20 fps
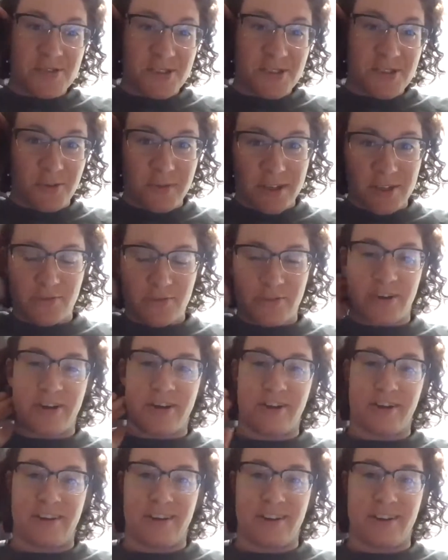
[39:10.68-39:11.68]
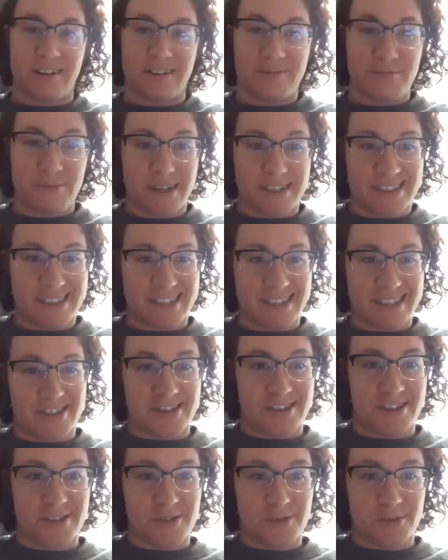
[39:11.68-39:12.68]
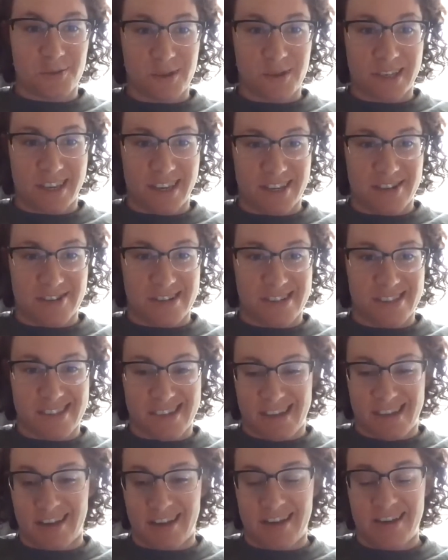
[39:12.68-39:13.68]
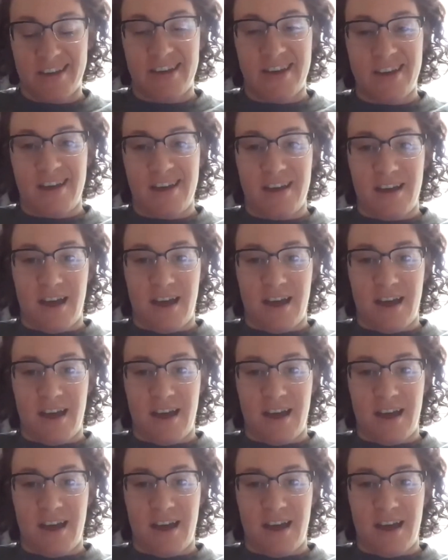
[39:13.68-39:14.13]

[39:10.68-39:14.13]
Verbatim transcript: thank you so much for your presentation. This was really interesting.